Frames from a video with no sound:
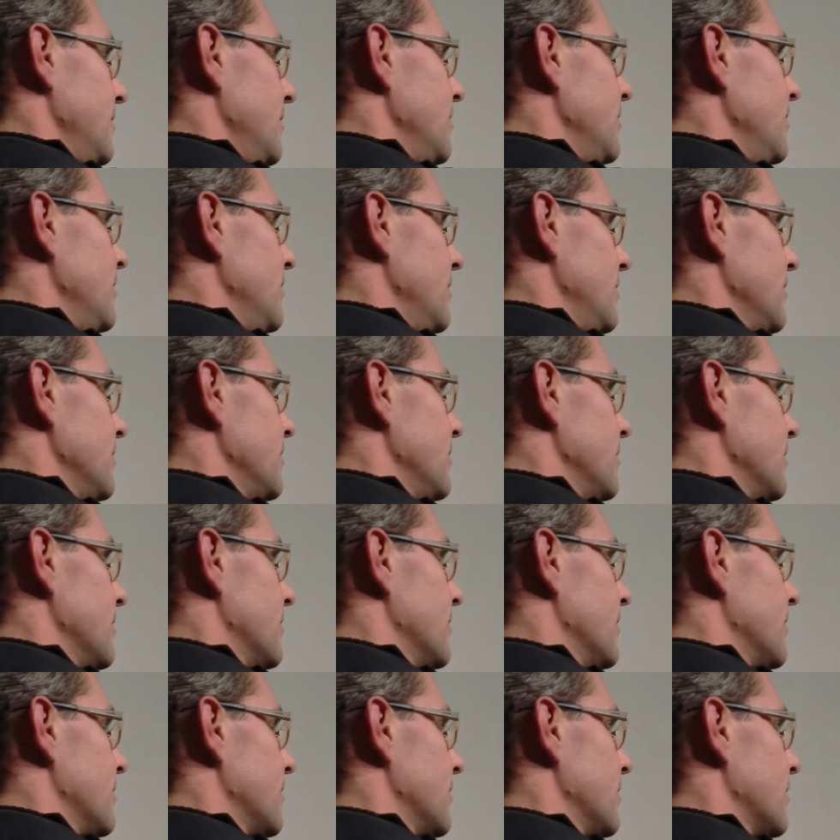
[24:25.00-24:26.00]

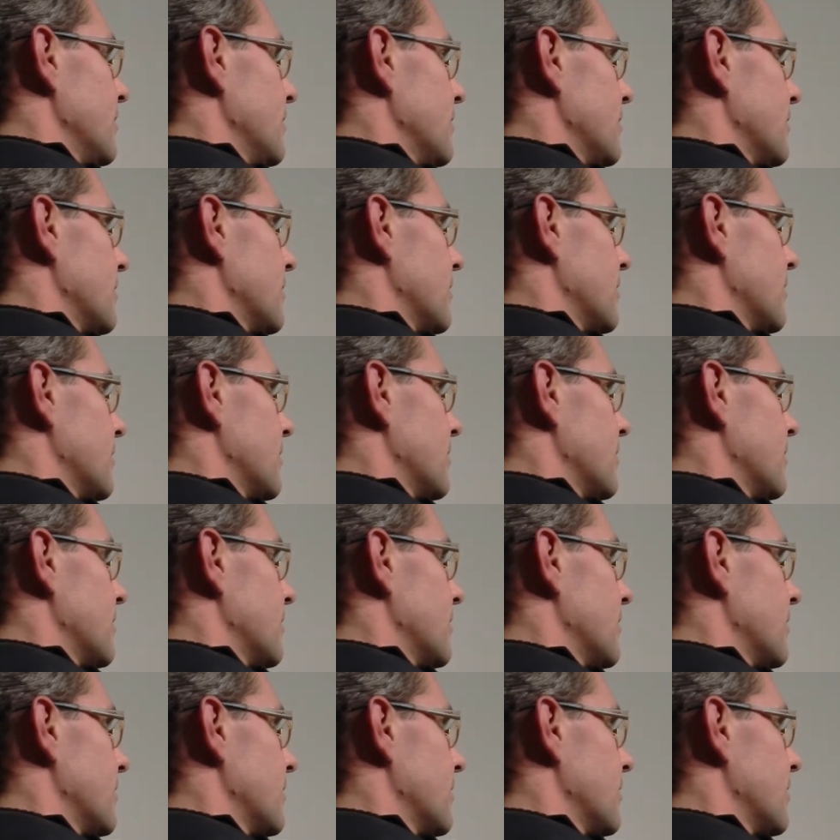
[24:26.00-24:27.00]

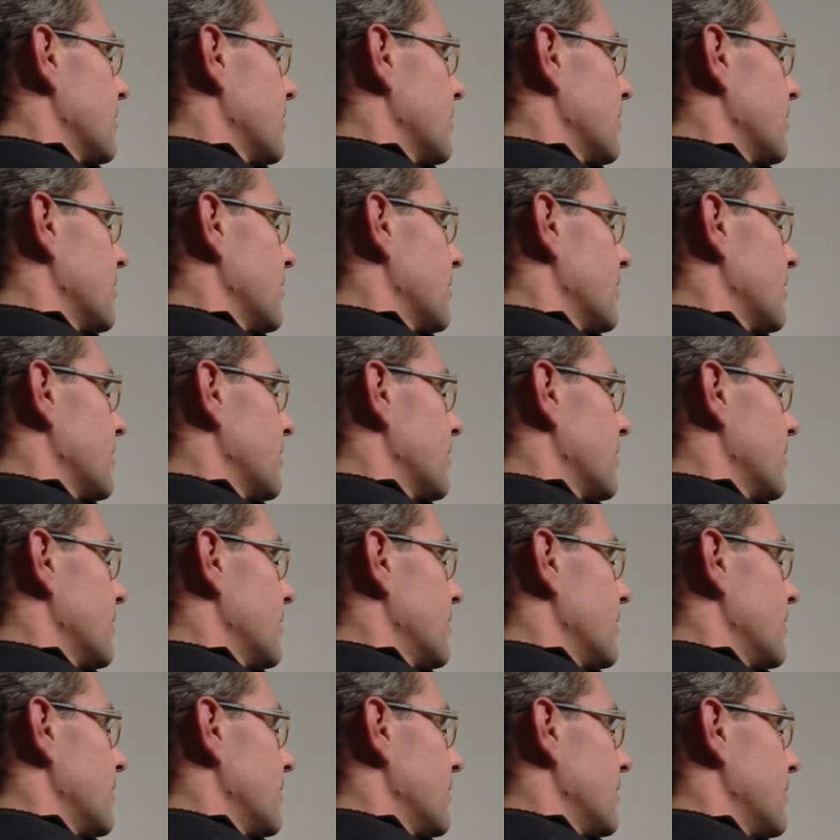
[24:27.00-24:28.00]

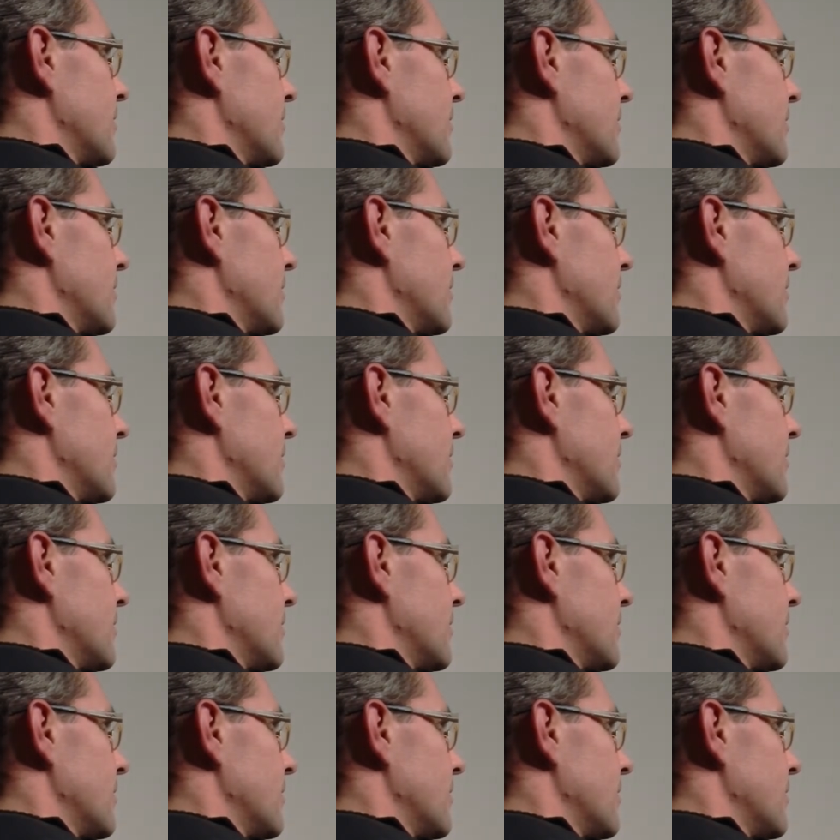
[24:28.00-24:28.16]
[no speech]